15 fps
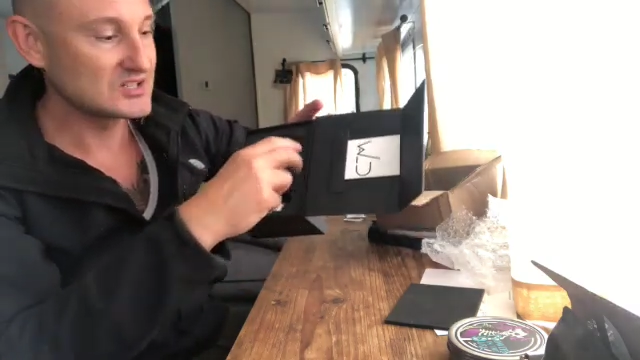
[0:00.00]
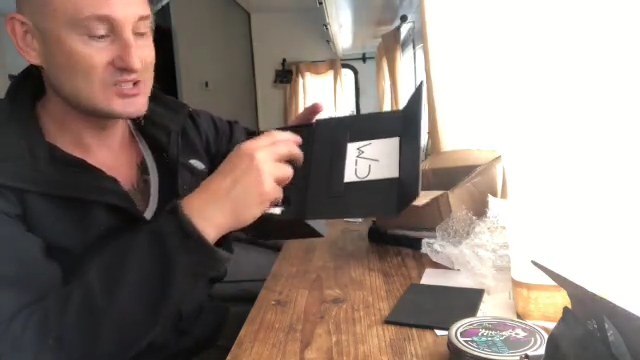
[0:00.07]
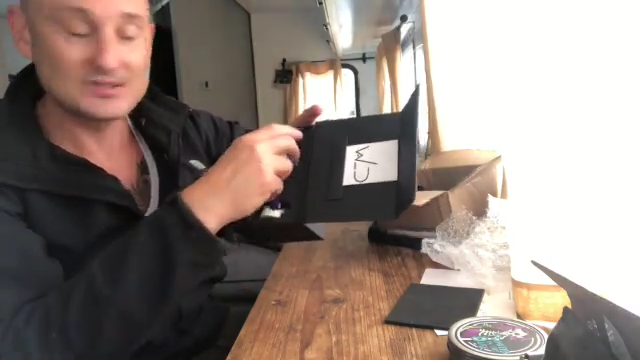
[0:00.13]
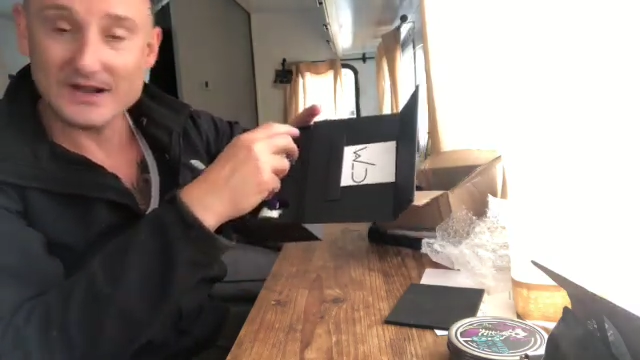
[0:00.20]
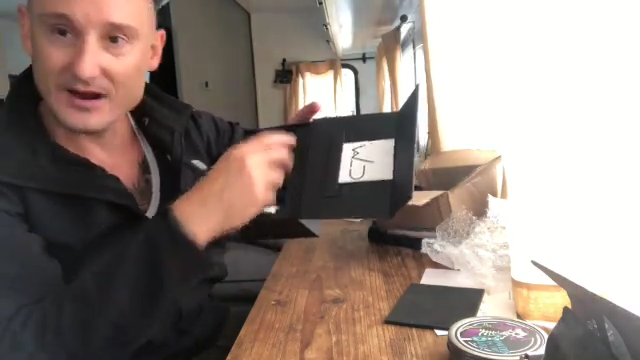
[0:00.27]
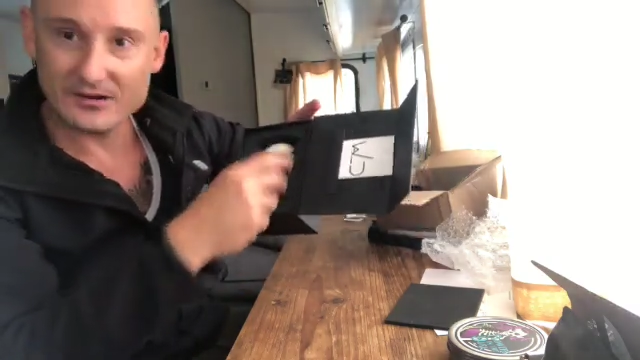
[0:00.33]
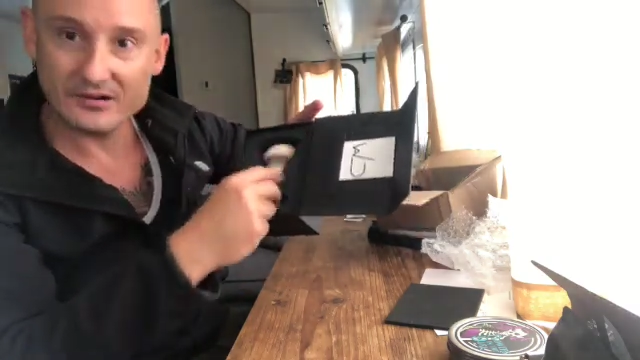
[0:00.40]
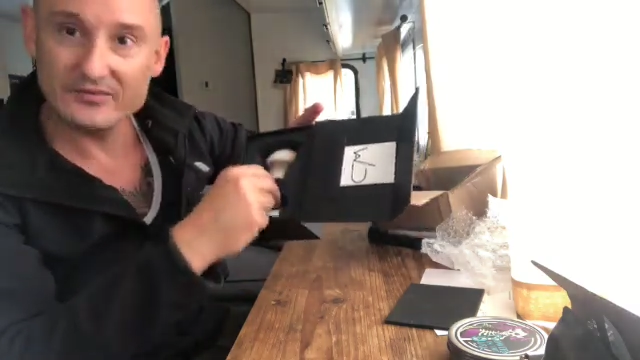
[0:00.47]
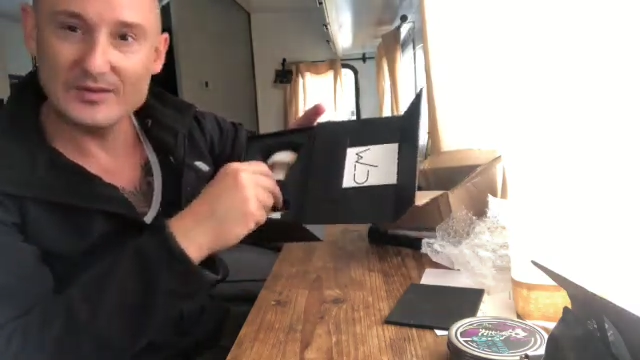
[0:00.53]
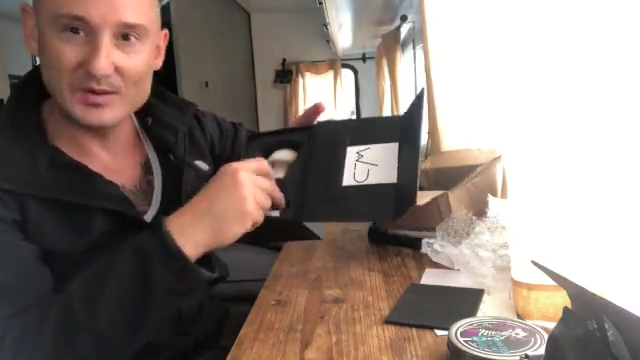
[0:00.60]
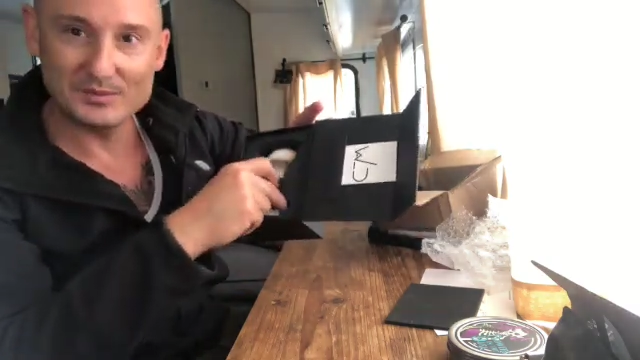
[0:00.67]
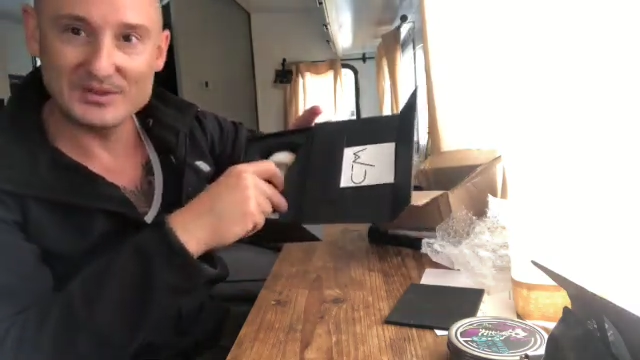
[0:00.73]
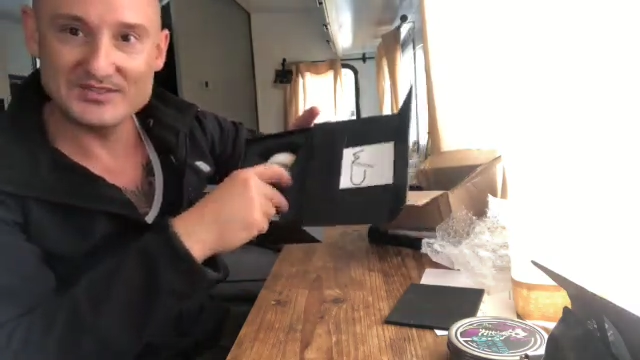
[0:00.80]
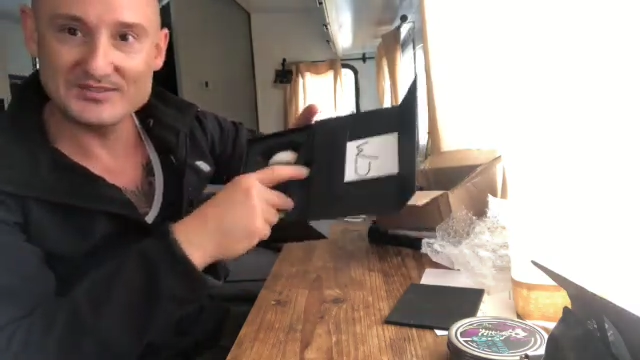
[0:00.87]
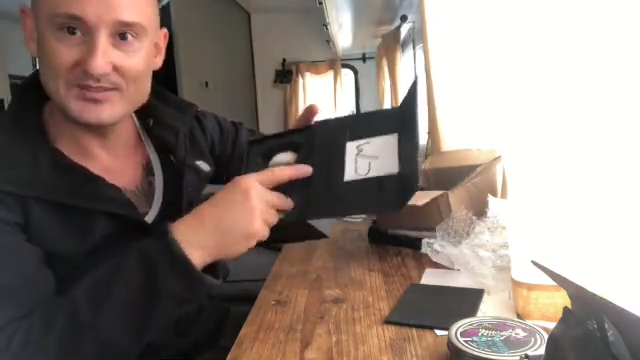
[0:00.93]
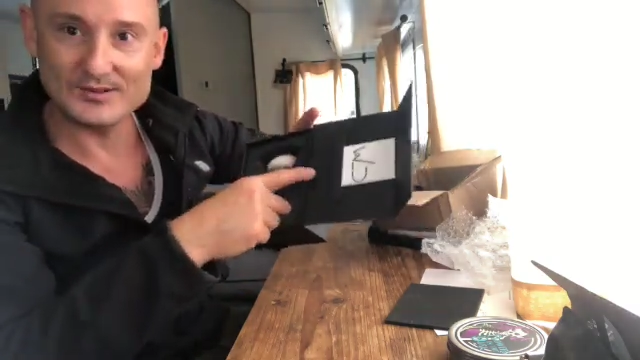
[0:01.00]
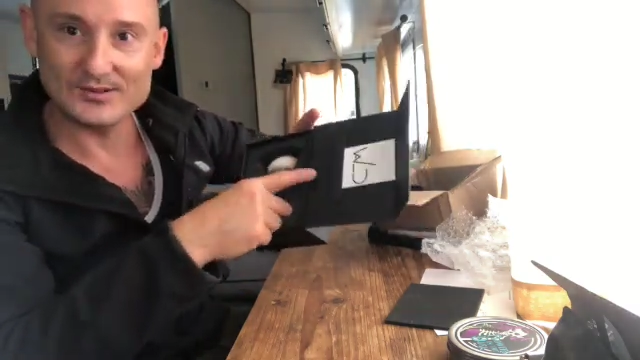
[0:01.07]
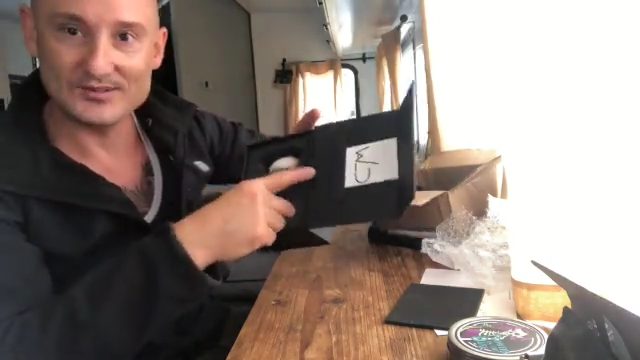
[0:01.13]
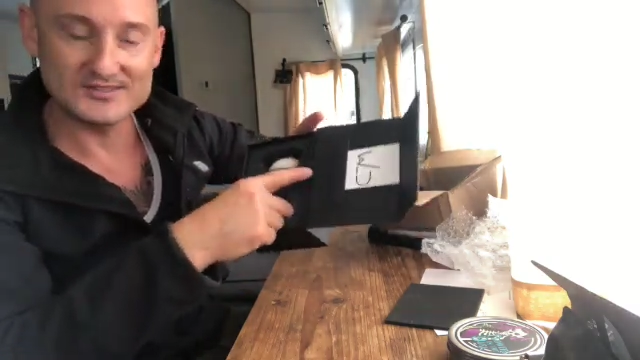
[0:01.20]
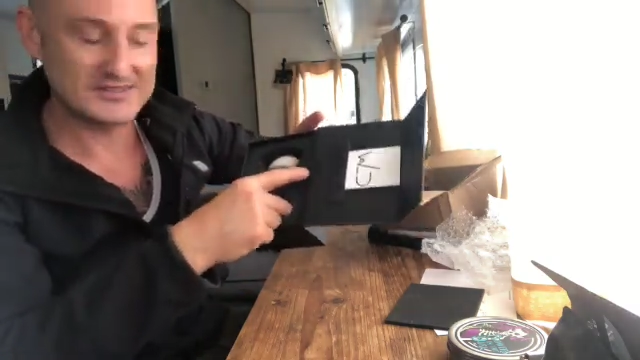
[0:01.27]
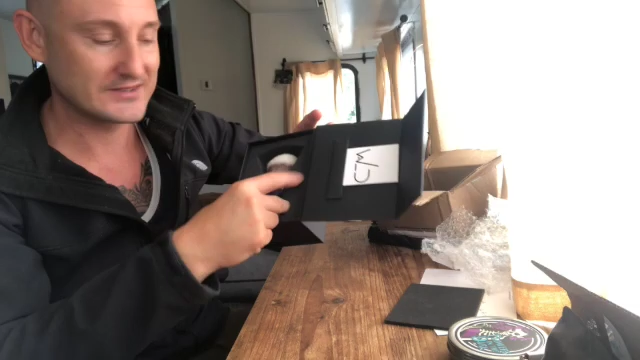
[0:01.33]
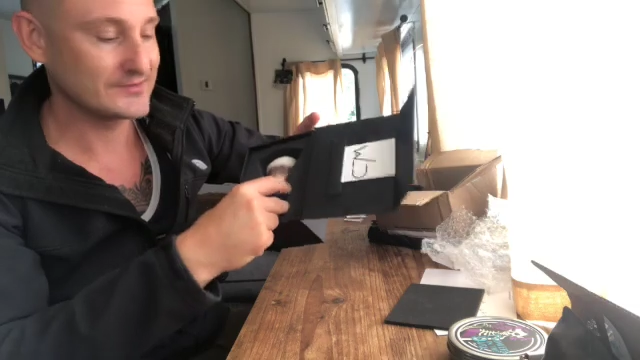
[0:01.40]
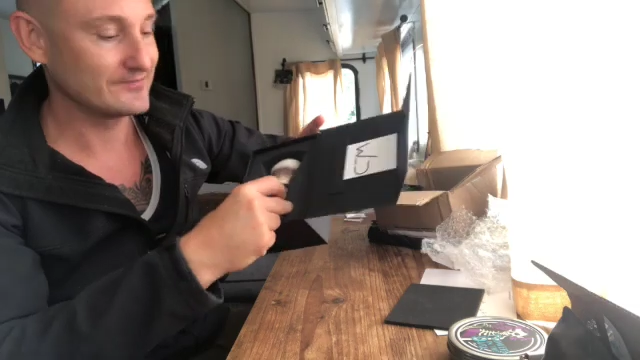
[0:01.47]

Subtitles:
styrofoam inserts.